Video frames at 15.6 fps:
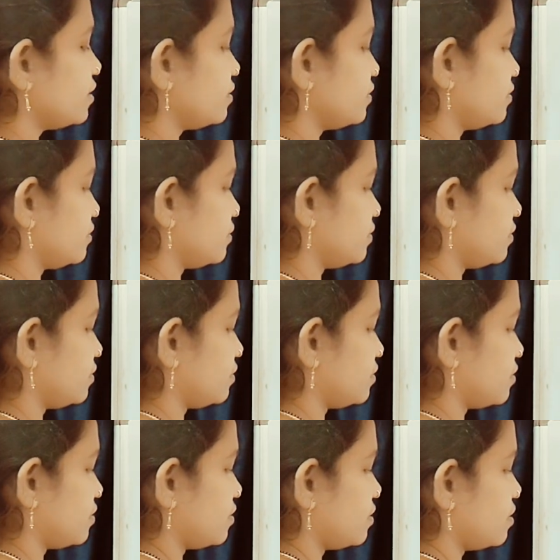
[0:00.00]
in
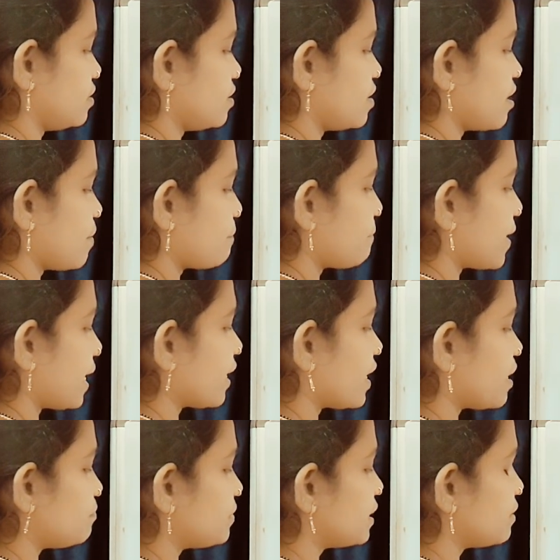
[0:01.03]

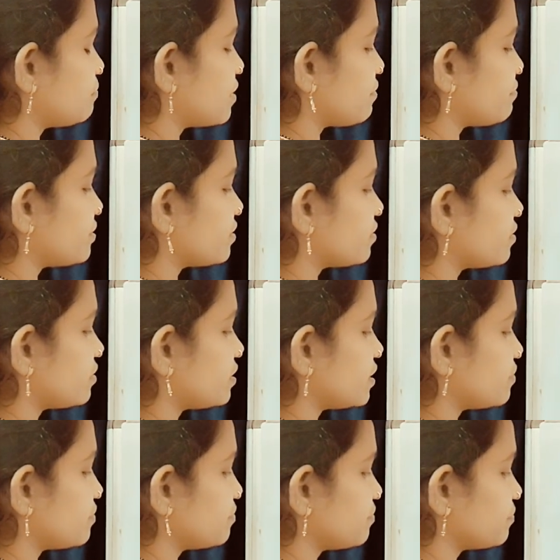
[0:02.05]
bicarbonate buffer
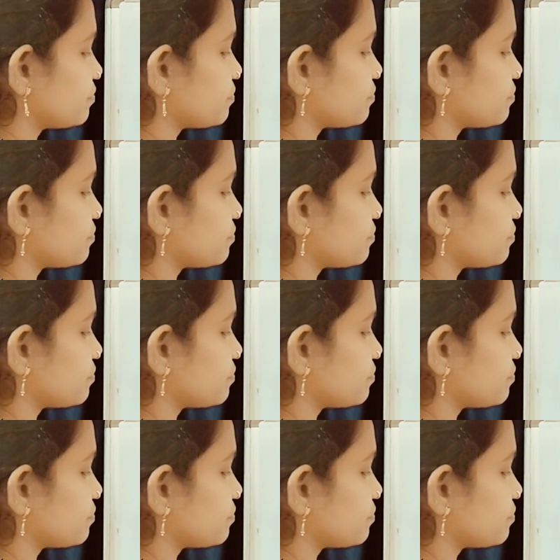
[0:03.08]
system,